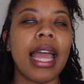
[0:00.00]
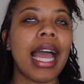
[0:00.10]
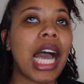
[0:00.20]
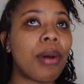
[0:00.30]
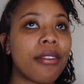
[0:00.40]

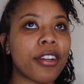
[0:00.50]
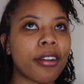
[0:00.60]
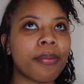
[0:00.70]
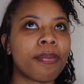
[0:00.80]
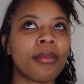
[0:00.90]

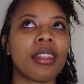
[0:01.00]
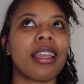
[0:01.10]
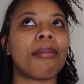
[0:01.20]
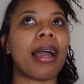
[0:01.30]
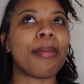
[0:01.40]
However,
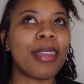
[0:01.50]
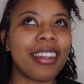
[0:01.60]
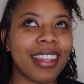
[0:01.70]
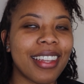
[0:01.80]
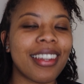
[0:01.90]
in my
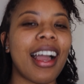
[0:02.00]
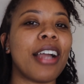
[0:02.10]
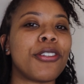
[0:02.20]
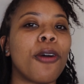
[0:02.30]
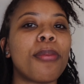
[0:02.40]
opinion, I
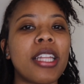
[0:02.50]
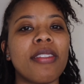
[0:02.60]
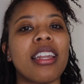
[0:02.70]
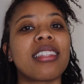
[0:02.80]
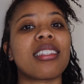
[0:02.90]
don't believe
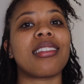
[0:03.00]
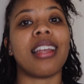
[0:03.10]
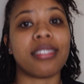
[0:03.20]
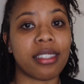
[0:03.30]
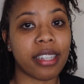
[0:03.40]
that it's
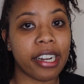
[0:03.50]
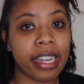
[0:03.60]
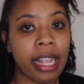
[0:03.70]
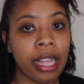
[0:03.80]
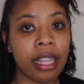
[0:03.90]

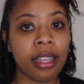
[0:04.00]
necessary.